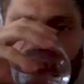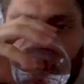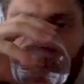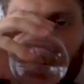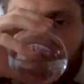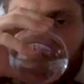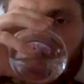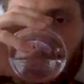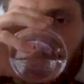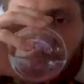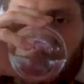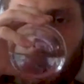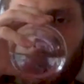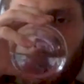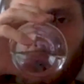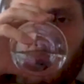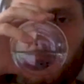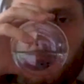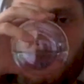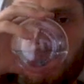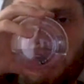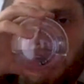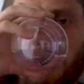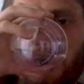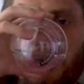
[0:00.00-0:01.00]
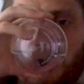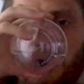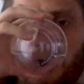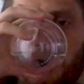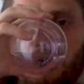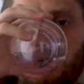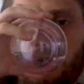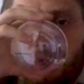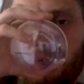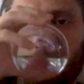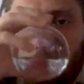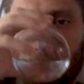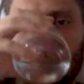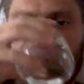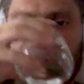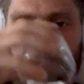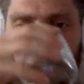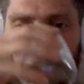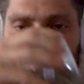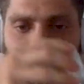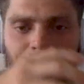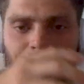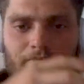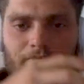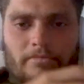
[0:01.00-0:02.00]
of an extra large Strive, I
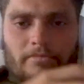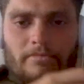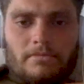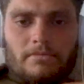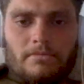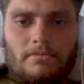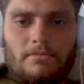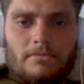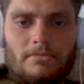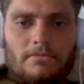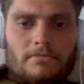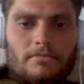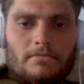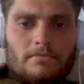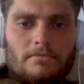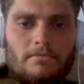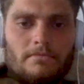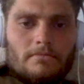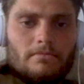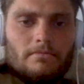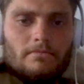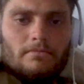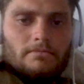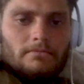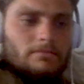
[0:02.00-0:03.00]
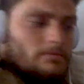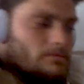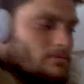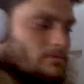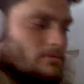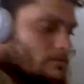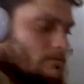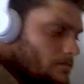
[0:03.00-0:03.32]
guess, anyway, at the end of the day.